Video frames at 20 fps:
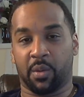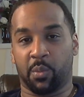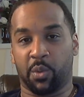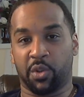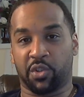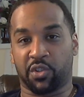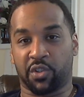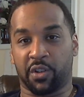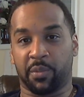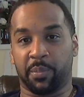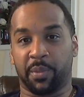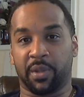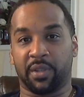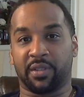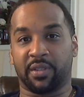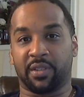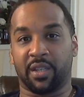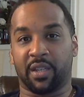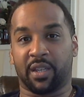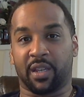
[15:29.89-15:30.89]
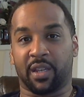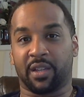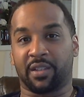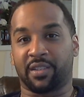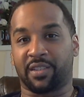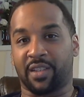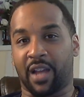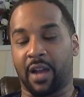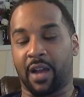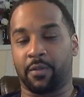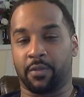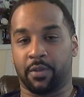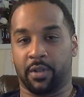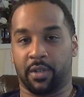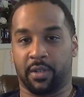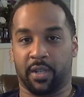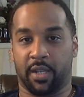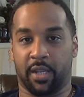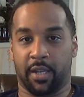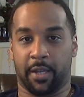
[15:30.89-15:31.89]
We should have been seeking
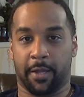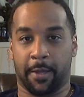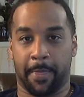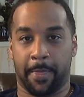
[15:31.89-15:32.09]
sovereignty.